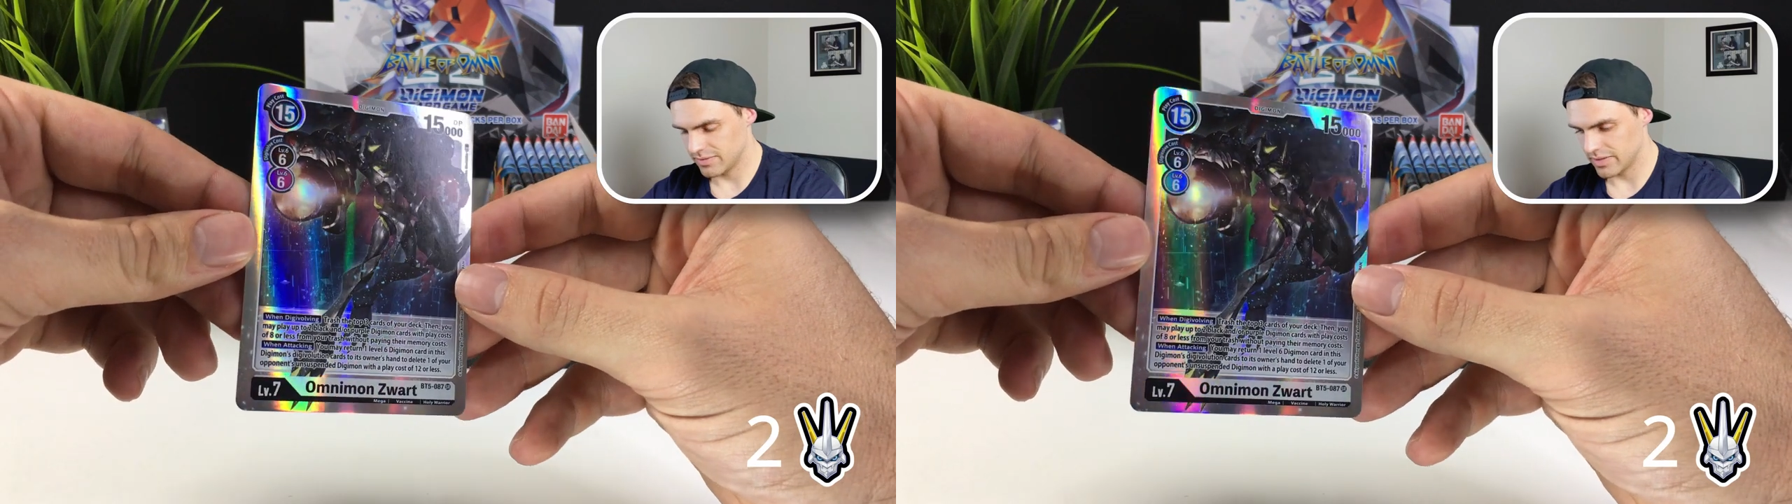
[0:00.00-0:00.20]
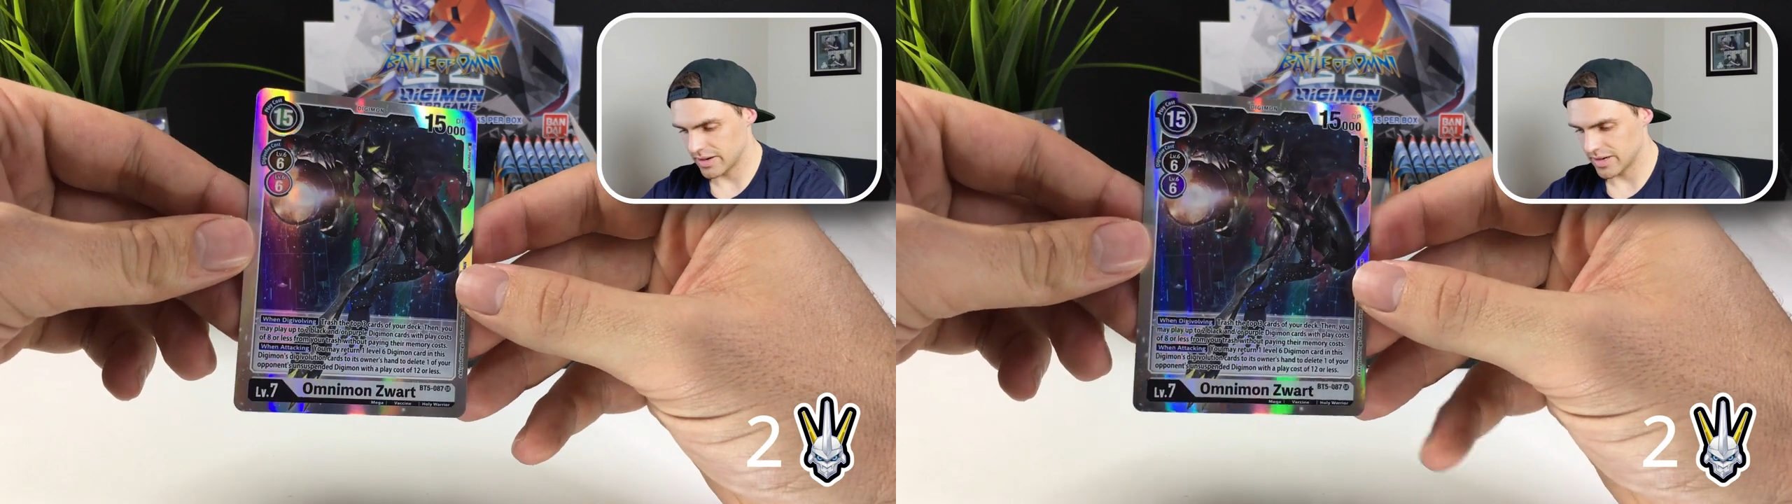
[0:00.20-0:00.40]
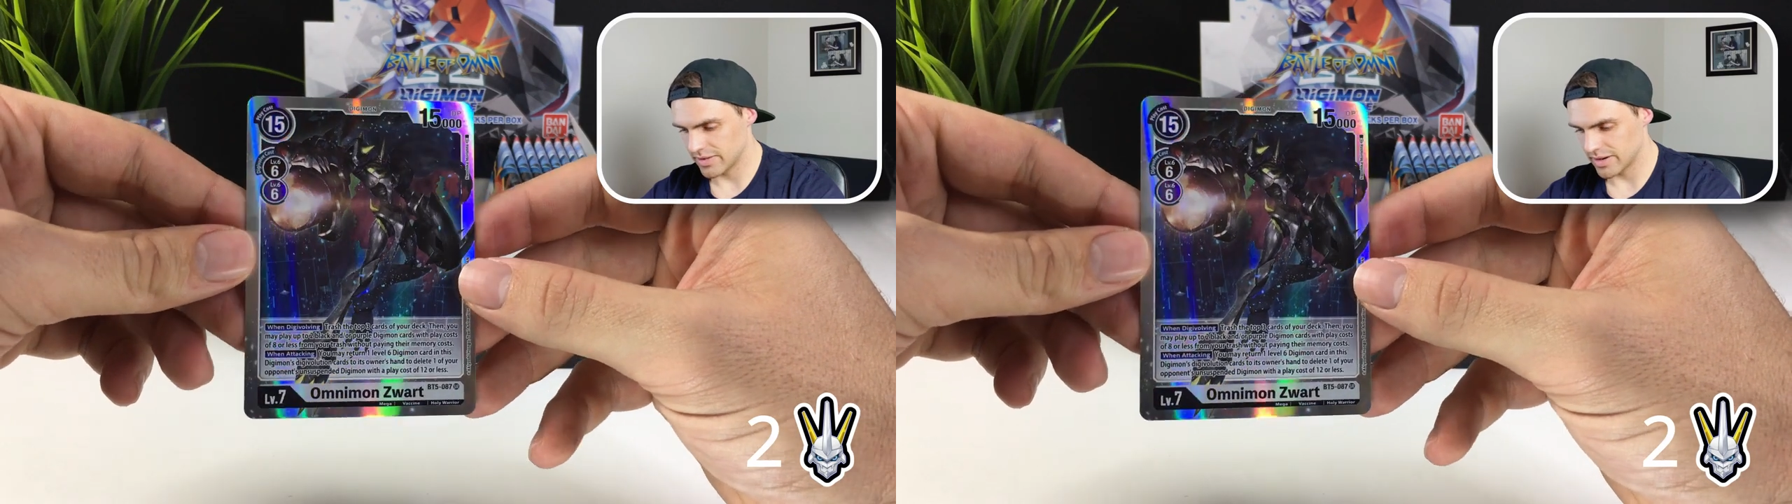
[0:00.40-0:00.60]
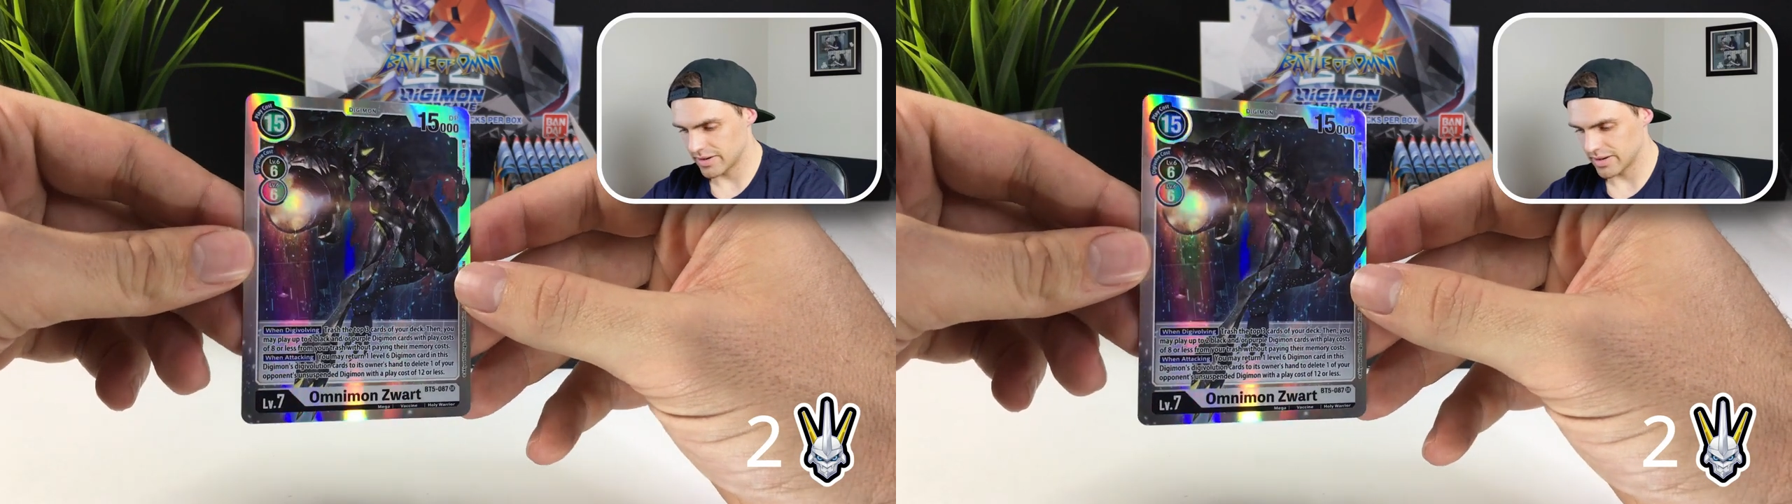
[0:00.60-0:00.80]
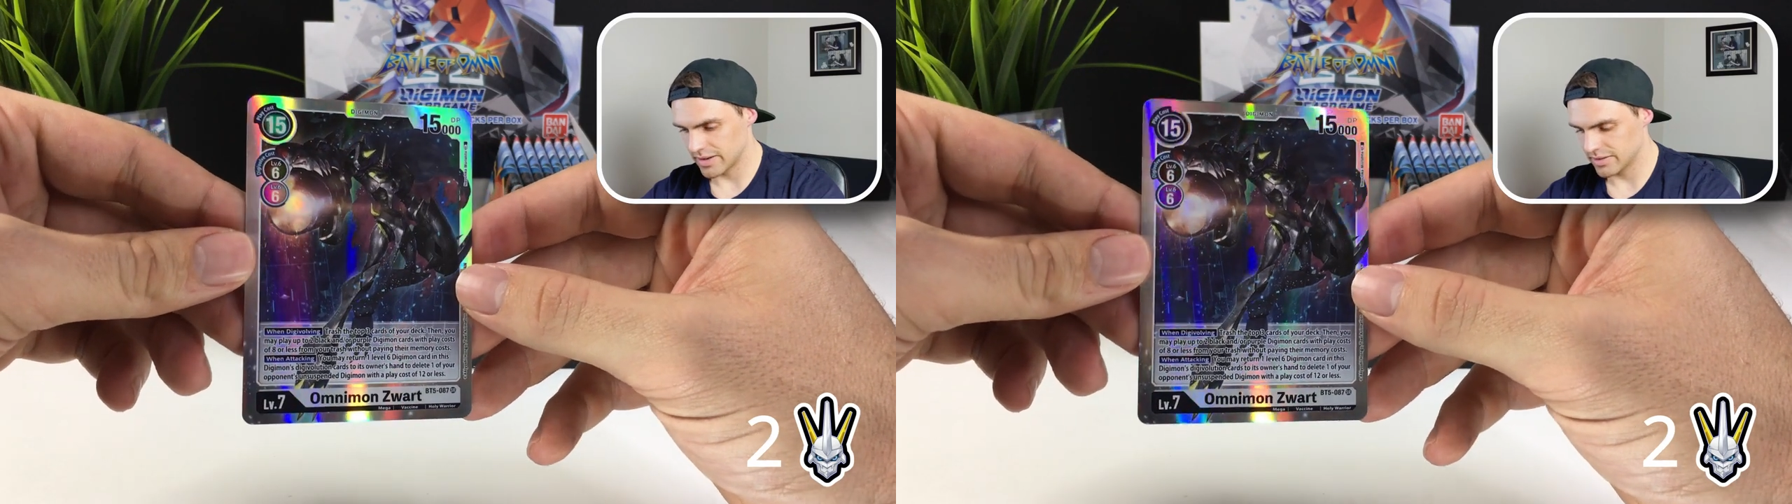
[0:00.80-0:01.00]
Very, very
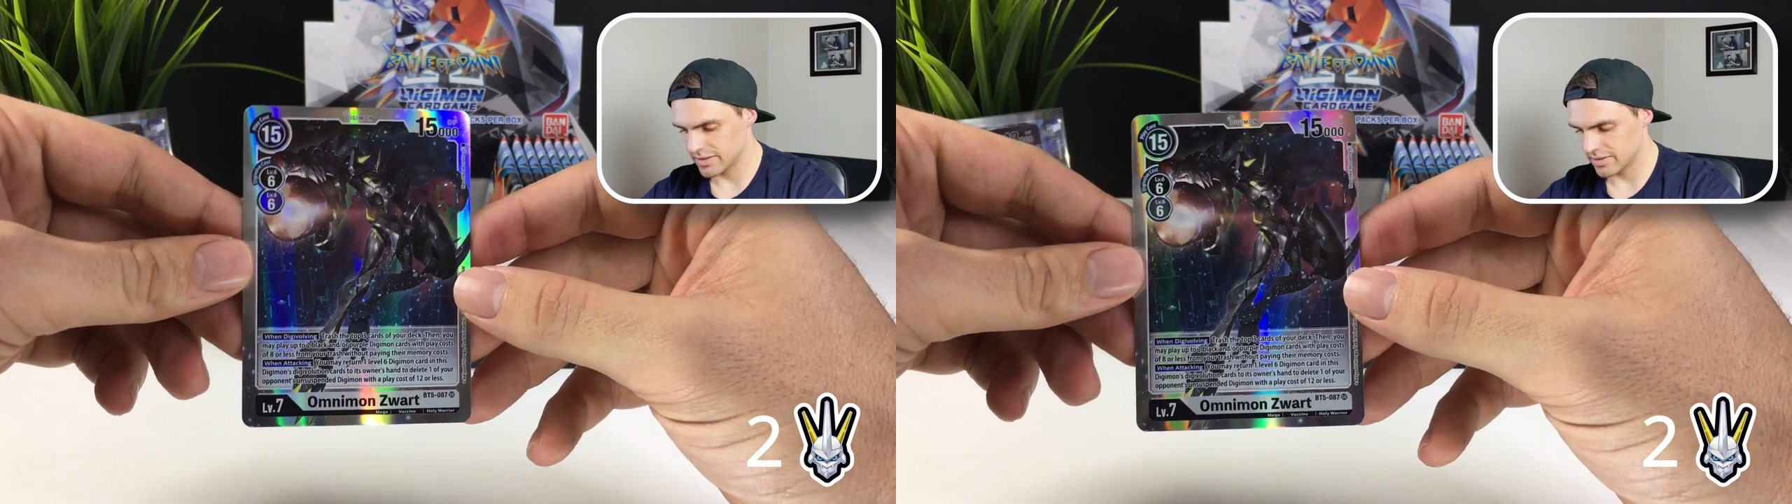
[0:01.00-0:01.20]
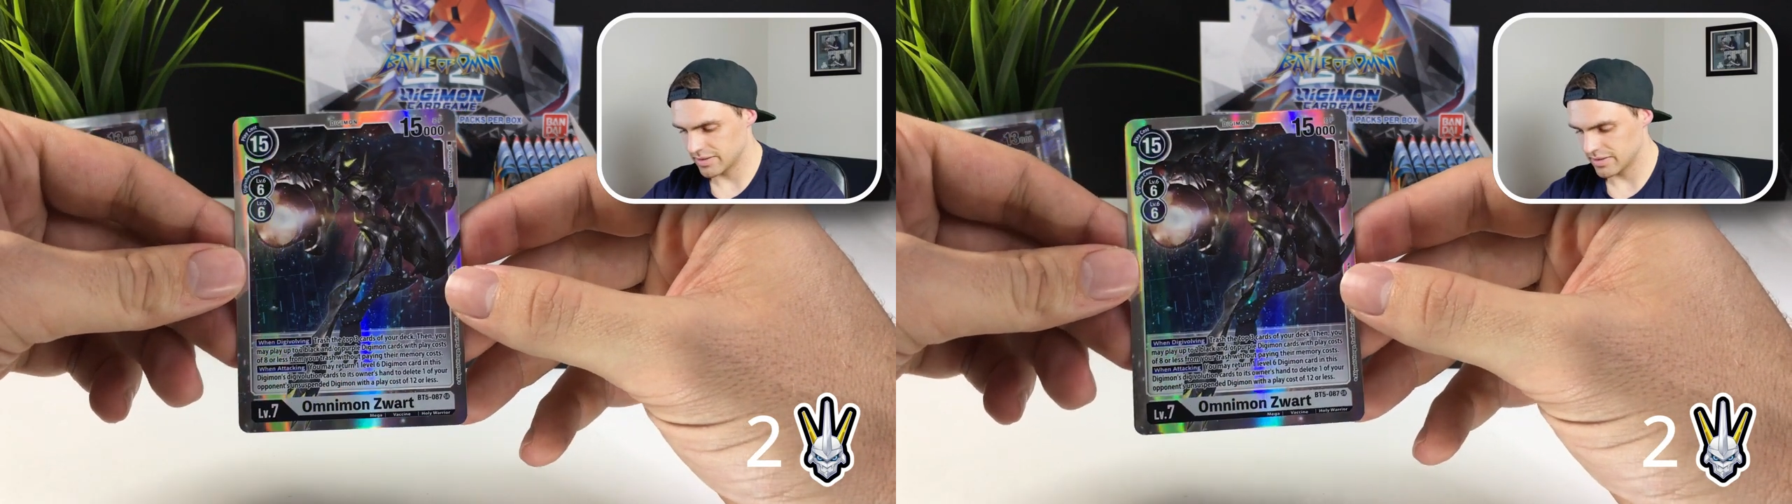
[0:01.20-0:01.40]
nice.